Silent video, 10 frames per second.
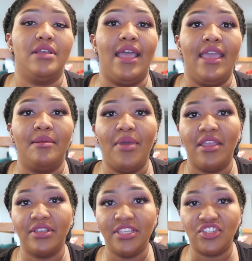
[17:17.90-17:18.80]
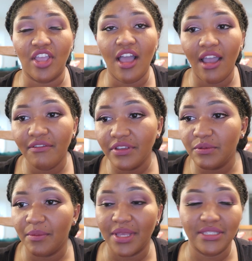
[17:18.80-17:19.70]
had a parent teacher conference
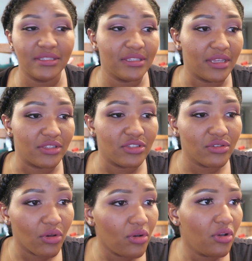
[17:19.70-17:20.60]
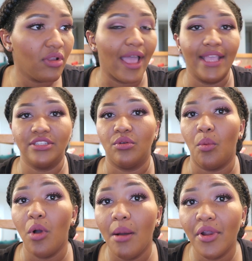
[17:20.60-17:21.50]
with my son's school. I had to go
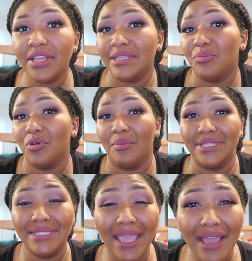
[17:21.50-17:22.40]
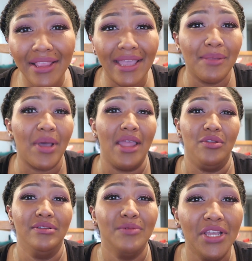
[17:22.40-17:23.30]
to Walmart because I broke my scale. I had to buy a
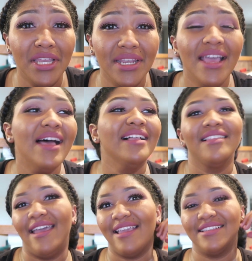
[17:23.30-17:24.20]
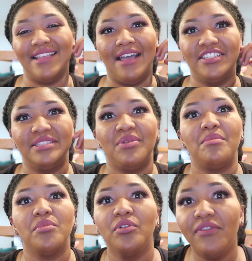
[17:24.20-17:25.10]
new one. Like, I just
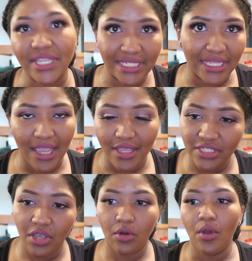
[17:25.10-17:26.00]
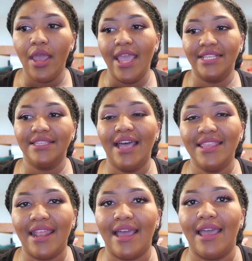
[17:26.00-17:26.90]
been moving today. So it's
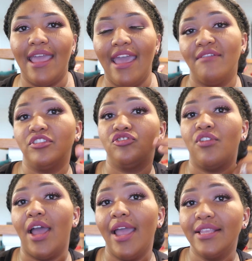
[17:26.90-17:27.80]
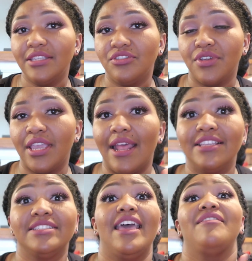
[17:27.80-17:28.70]
not that I haven't tried to drink it,
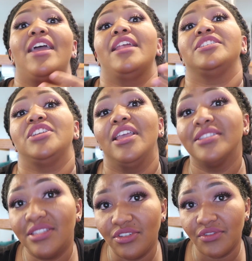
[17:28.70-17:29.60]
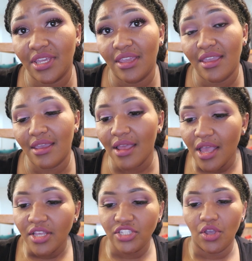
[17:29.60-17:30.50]
I just haven't had a chance to drink it yet.
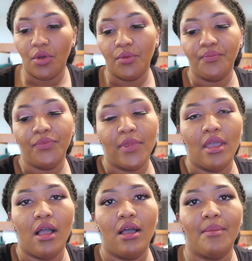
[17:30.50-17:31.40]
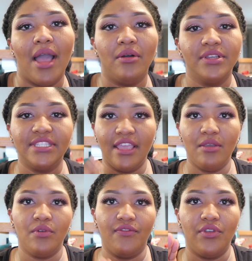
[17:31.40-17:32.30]
So I will
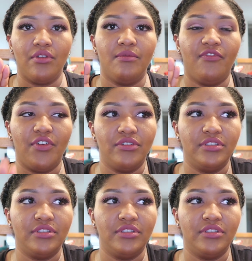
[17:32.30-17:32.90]
say, if you're